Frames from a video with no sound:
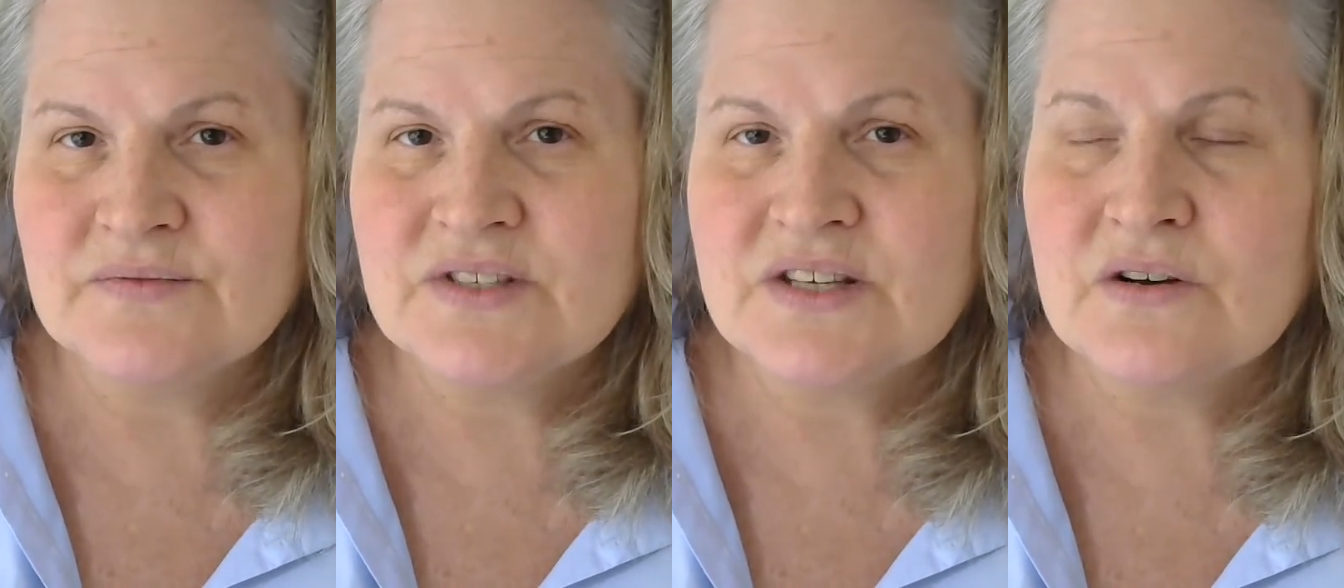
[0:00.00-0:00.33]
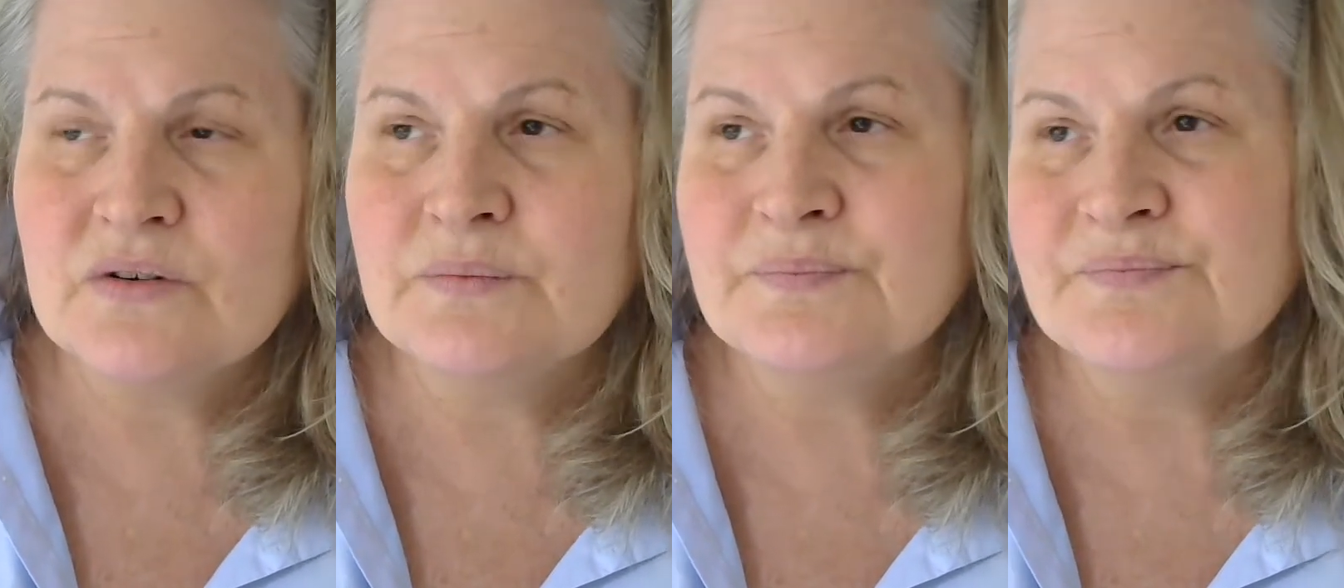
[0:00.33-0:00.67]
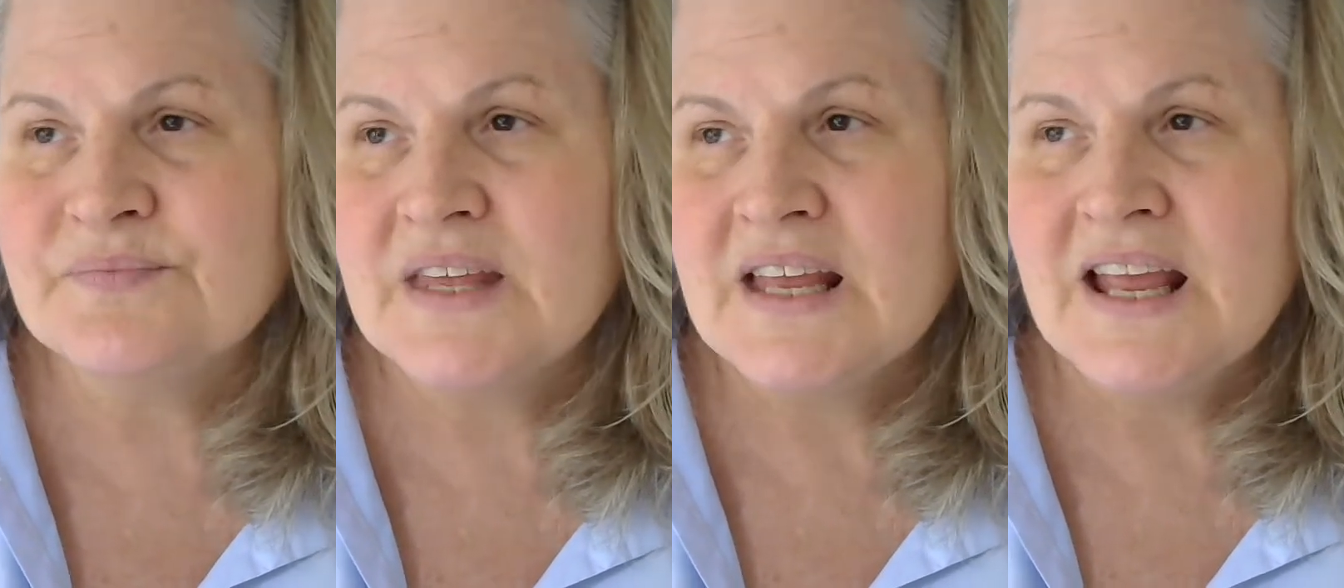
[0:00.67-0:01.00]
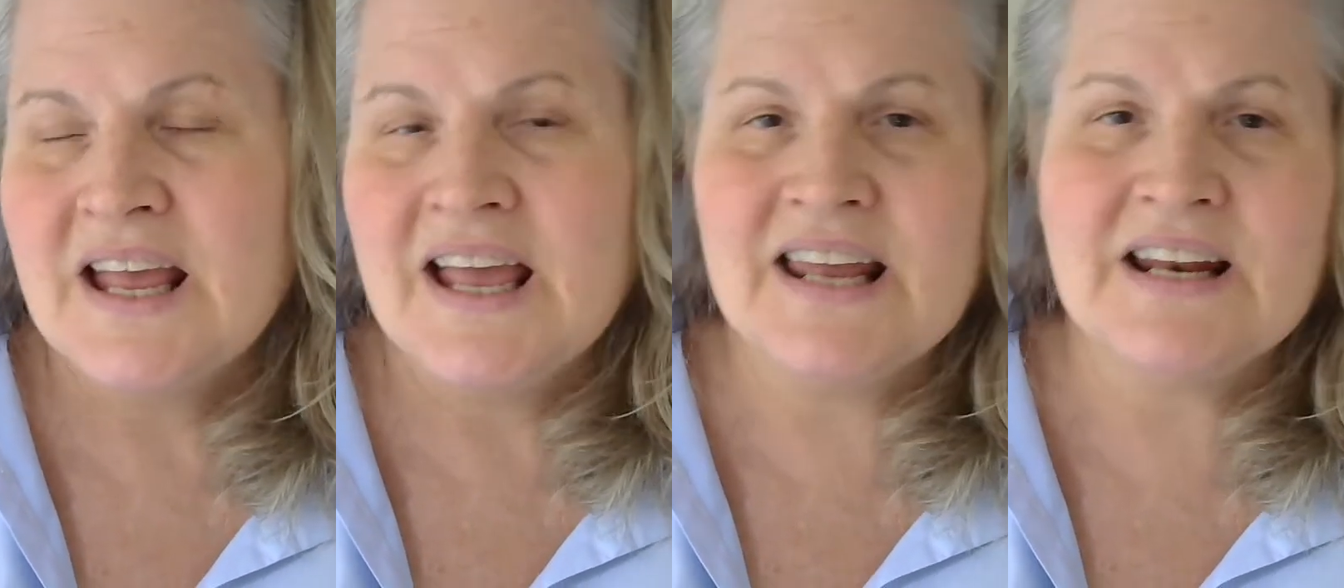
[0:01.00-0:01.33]
So
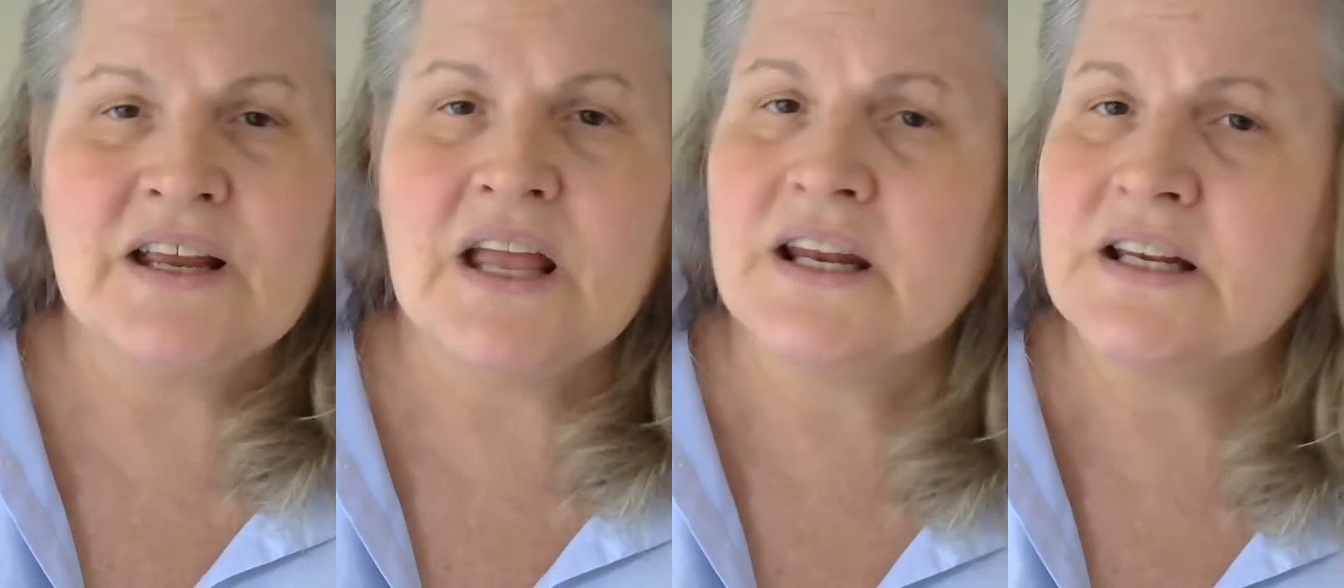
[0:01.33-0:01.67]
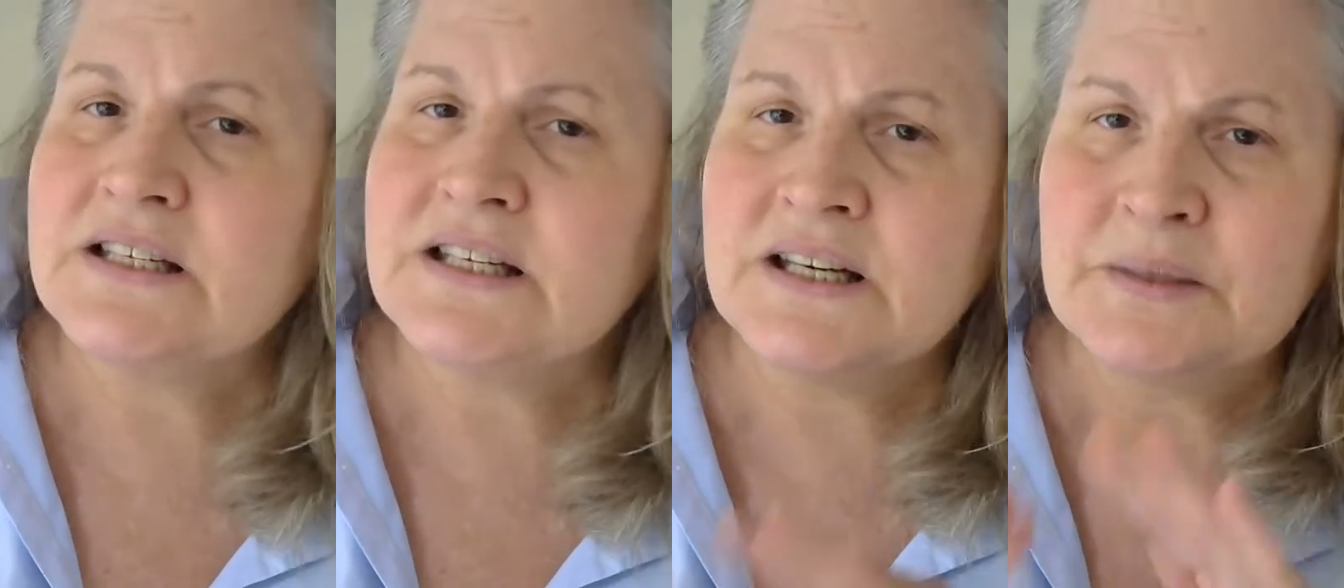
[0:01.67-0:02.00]
and I did it